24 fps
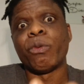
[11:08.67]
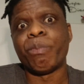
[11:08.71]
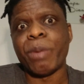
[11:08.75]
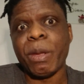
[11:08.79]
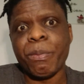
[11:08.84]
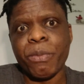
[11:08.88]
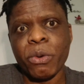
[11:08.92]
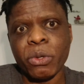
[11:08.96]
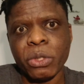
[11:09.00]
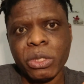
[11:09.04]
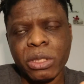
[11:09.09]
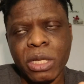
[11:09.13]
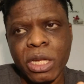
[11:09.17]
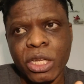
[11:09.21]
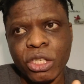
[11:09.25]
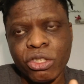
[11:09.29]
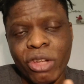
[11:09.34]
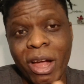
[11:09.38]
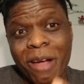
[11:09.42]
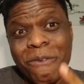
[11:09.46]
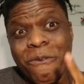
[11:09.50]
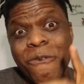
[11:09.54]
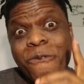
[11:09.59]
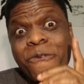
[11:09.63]
to people's
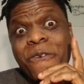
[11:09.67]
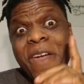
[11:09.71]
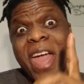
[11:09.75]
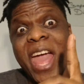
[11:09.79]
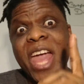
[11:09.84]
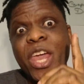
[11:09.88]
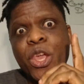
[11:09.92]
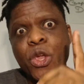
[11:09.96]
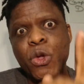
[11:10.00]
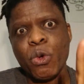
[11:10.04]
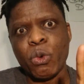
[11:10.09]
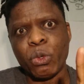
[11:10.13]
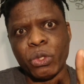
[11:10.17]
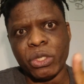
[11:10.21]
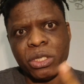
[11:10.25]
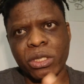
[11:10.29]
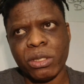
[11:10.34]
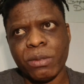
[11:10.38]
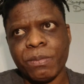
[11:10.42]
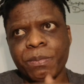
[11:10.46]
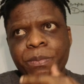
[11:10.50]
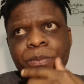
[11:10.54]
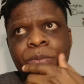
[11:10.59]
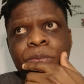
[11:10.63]
things, that fair
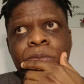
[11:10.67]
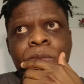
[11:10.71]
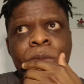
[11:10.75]
use.